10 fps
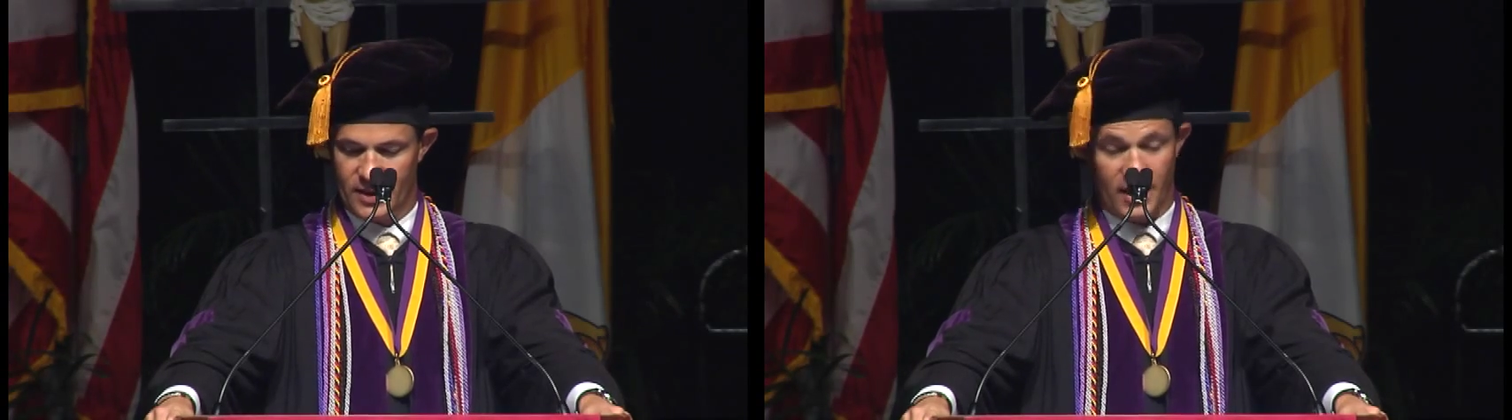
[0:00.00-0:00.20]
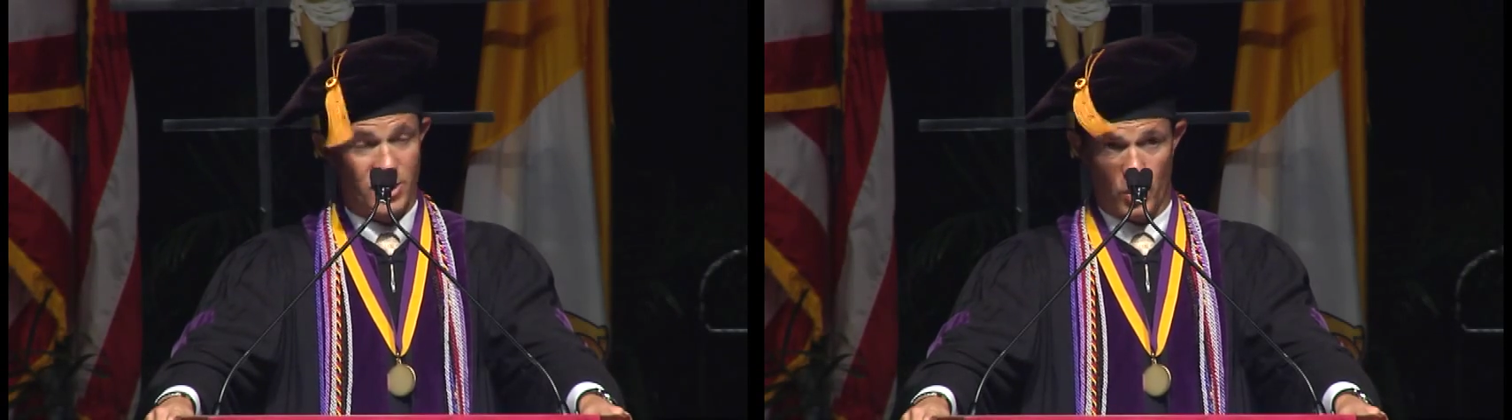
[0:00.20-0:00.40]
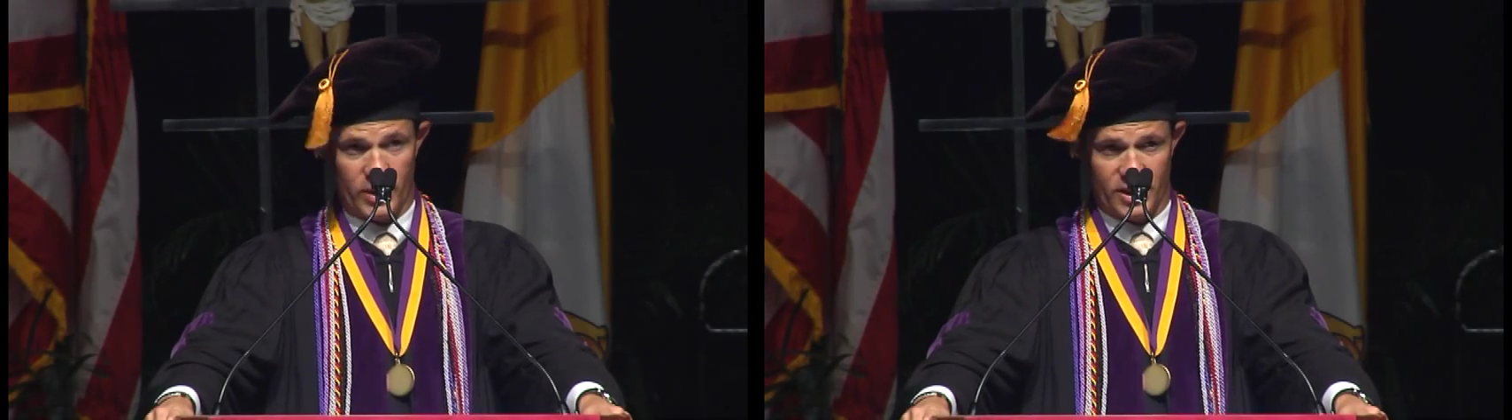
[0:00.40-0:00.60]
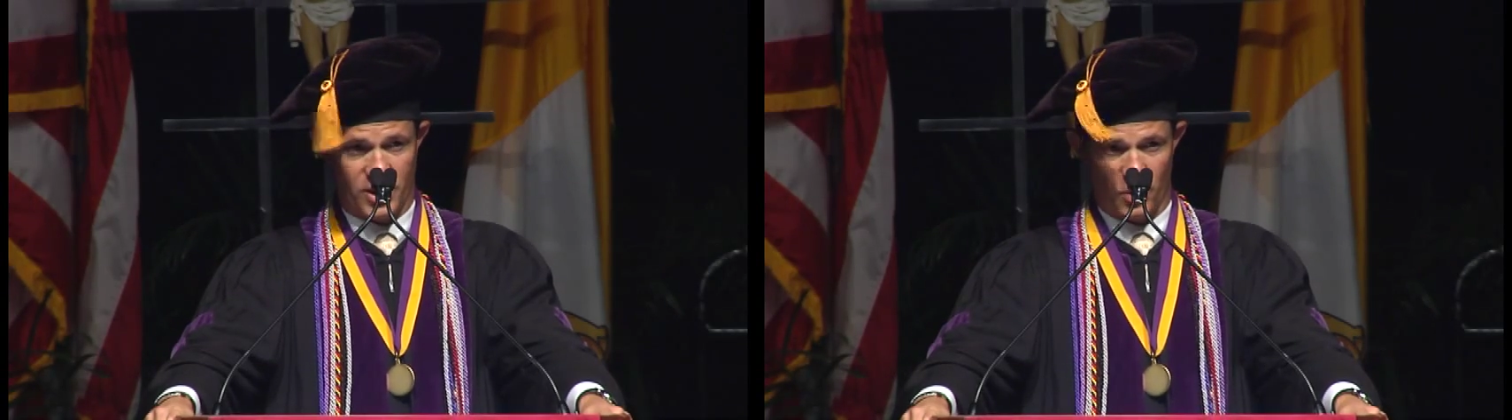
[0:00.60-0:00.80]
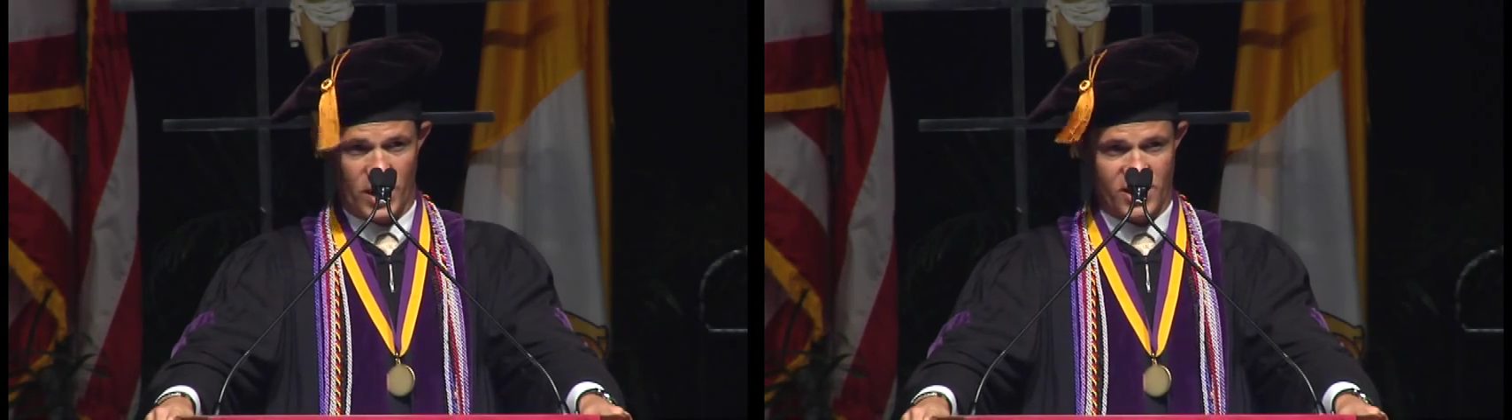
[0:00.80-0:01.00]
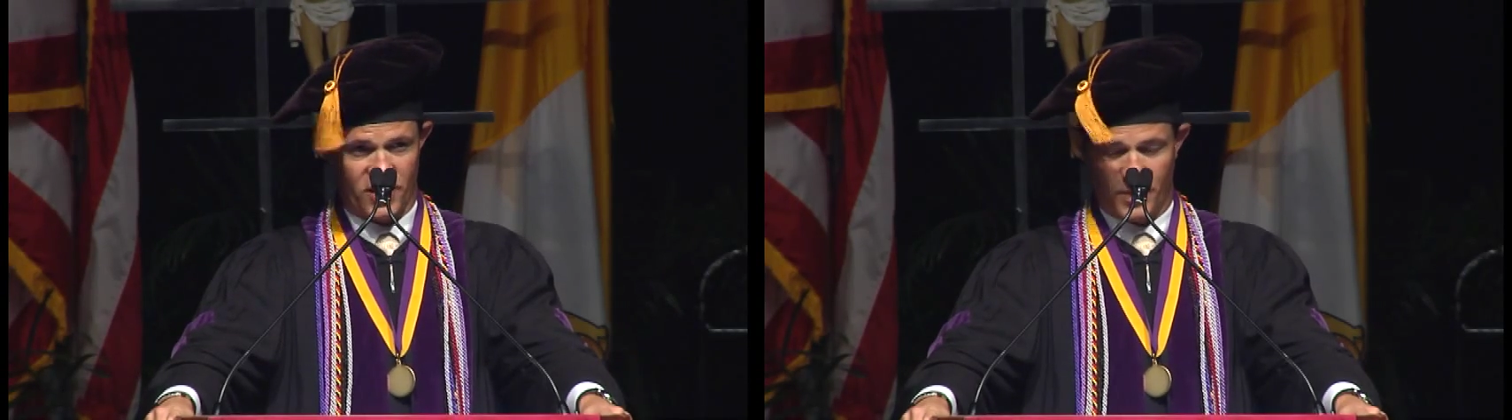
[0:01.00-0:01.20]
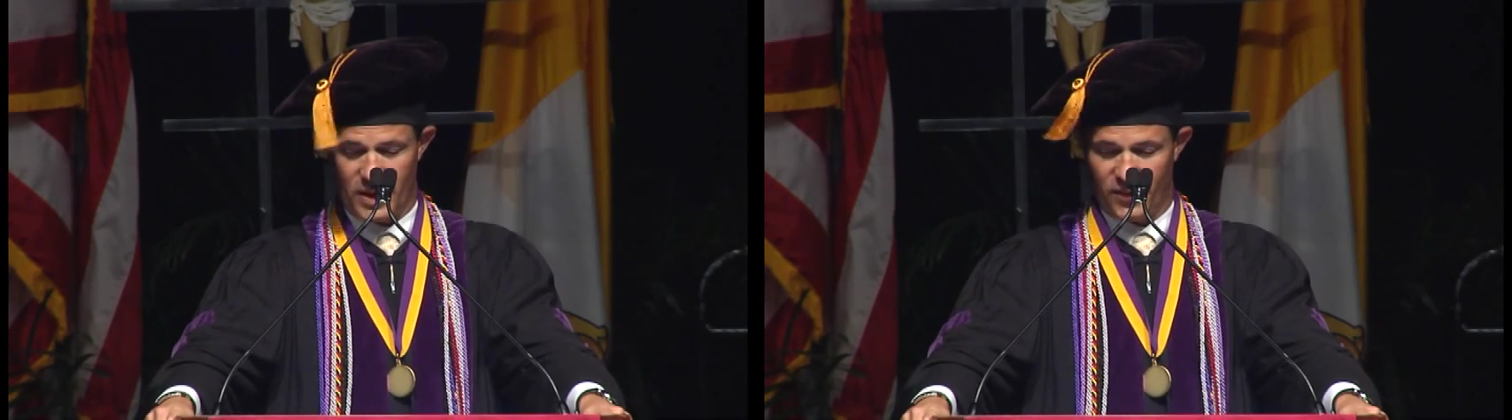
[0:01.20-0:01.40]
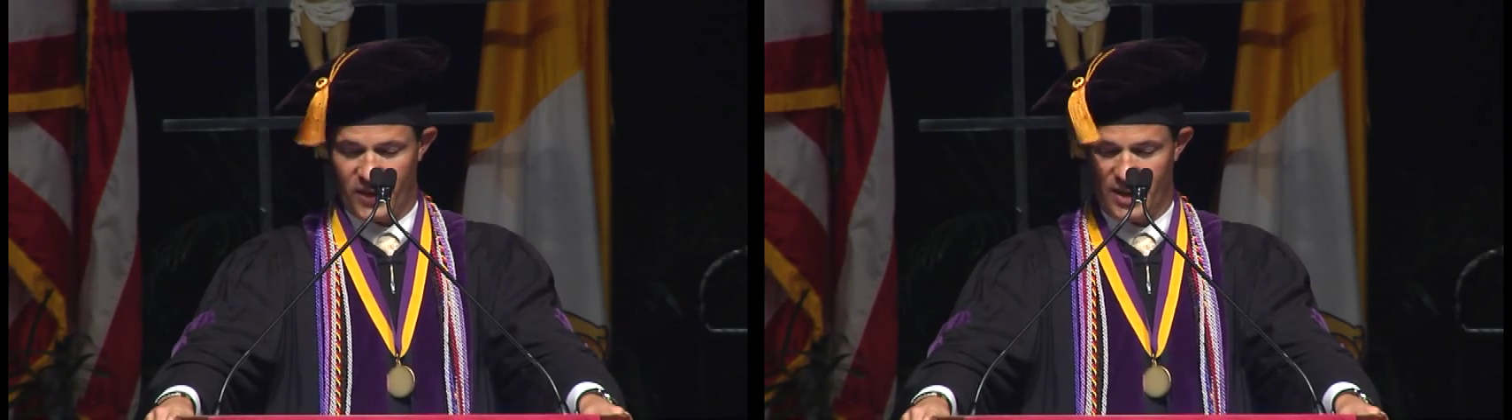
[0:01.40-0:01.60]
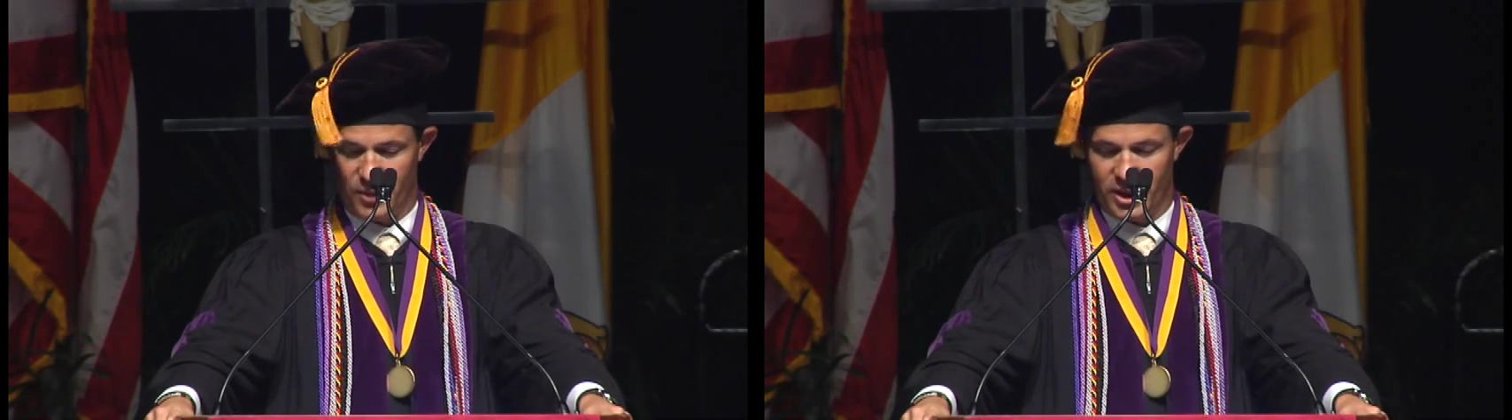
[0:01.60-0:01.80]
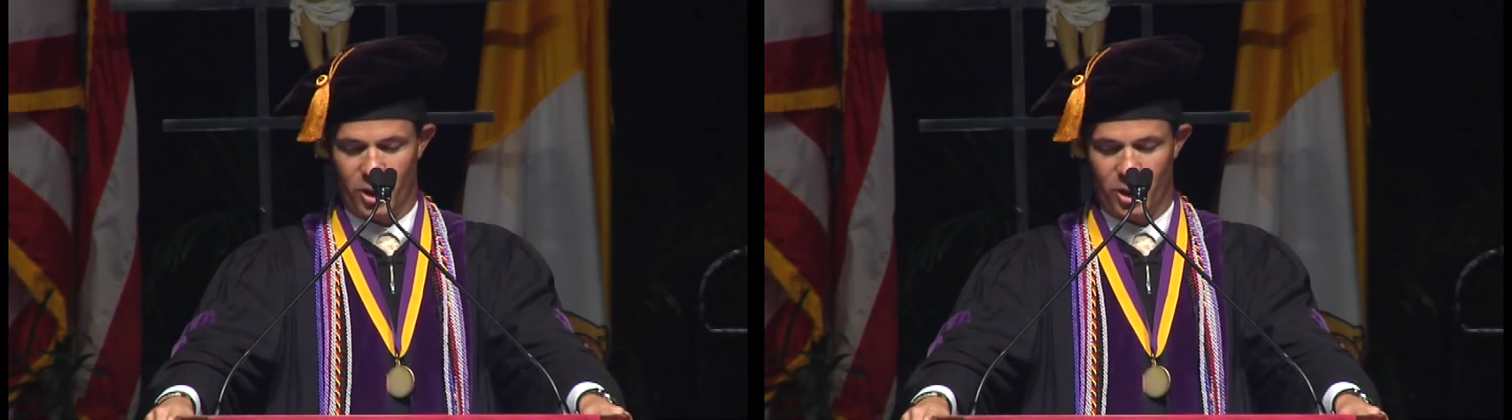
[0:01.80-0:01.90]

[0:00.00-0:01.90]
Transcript: as well as the rest of my family,